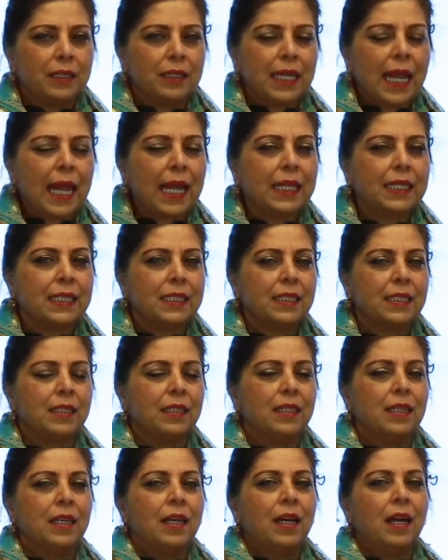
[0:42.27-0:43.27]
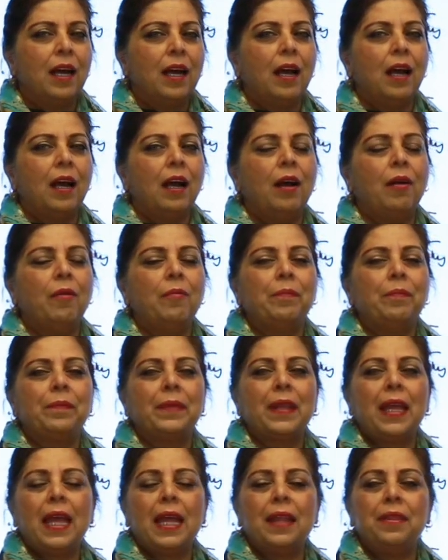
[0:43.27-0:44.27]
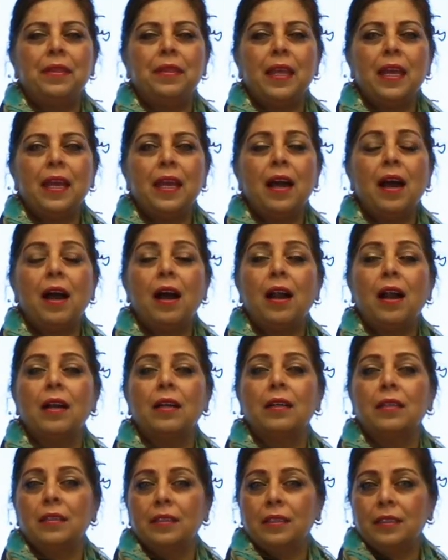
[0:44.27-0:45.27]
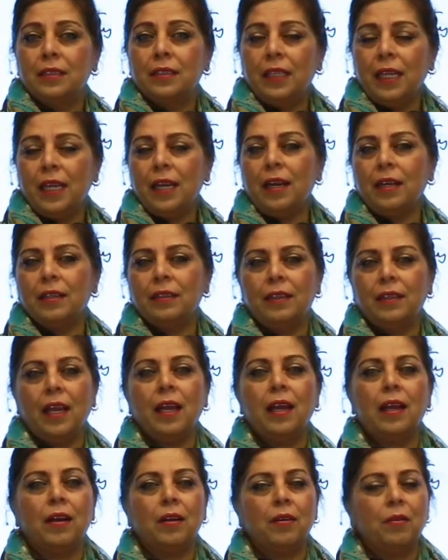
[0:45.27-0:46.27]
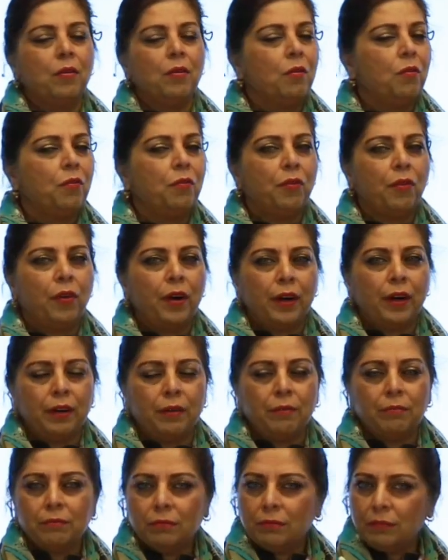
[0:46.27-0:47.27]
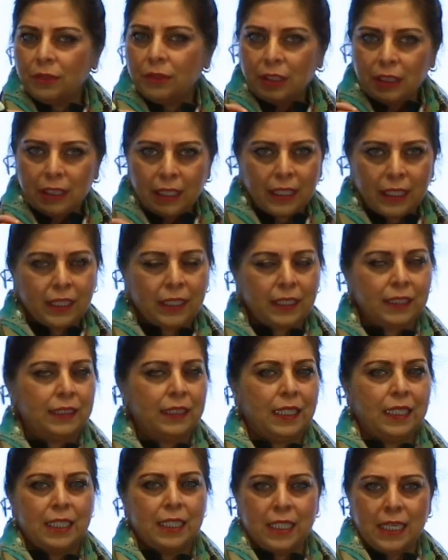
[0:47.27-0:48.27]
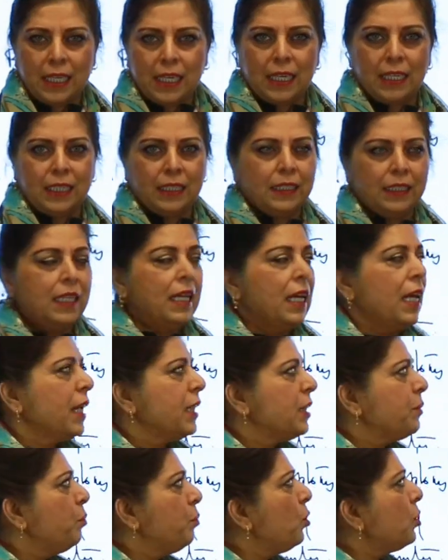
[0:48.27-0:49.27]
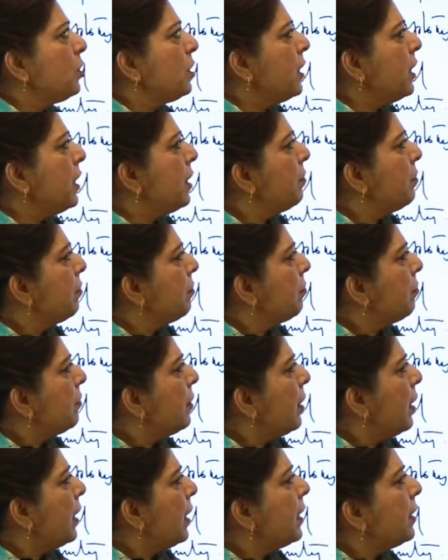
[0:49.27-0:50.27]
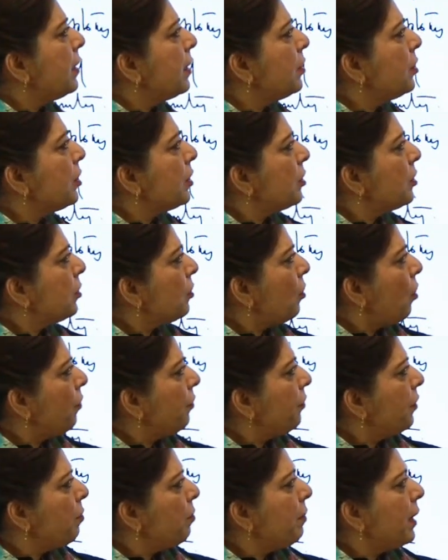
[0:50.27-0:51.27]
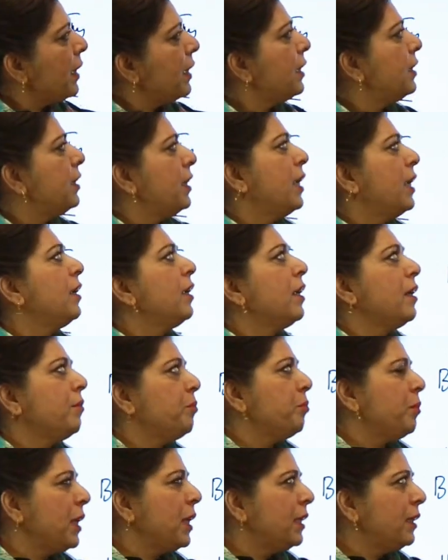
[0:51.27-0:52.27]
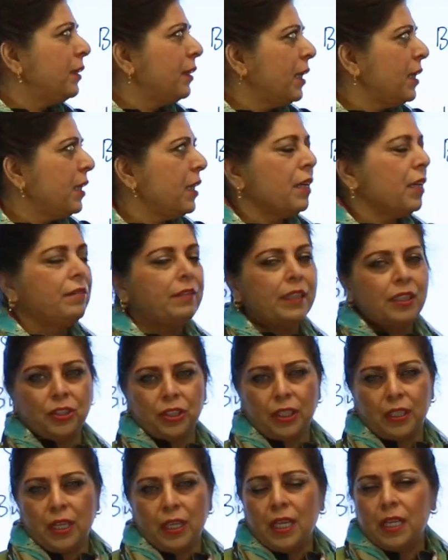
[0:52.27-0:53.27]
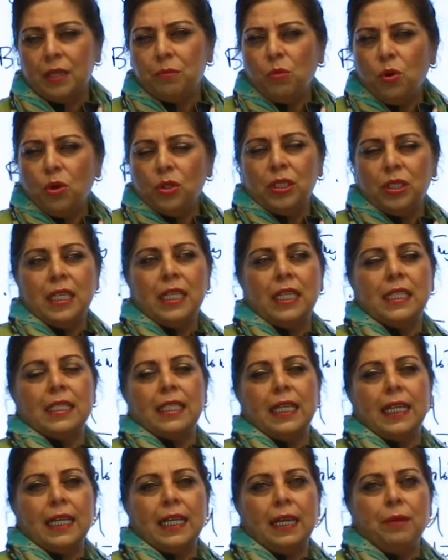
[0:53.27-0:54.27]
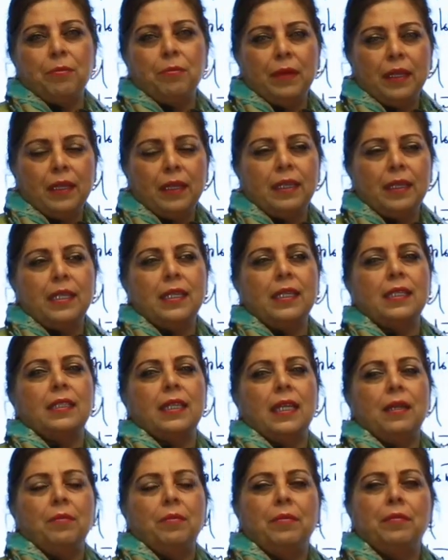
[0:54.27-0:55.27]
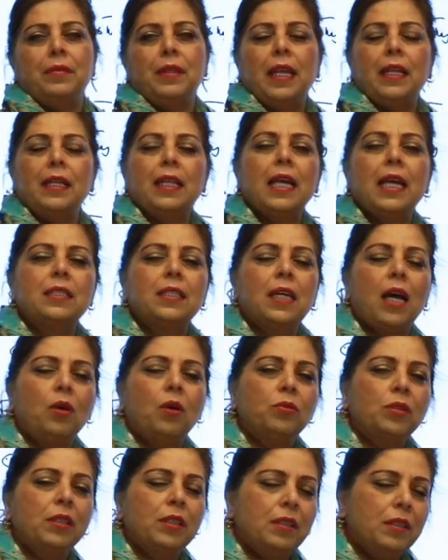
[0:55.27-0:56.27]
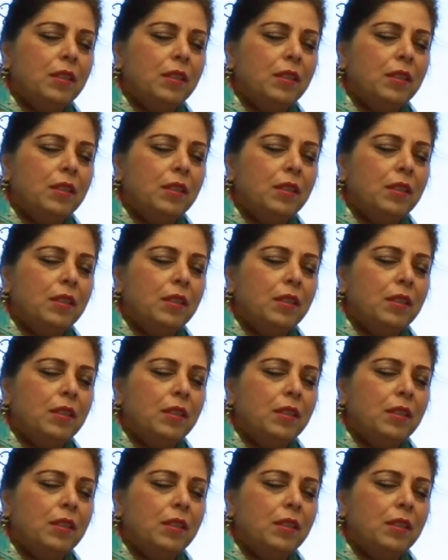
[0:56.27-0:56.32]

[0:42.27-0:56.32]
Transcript: taste. And they are there for years and years. It's mostly in indigenous of the Mediterranean region. Mostly it's like a Middle East, and that's how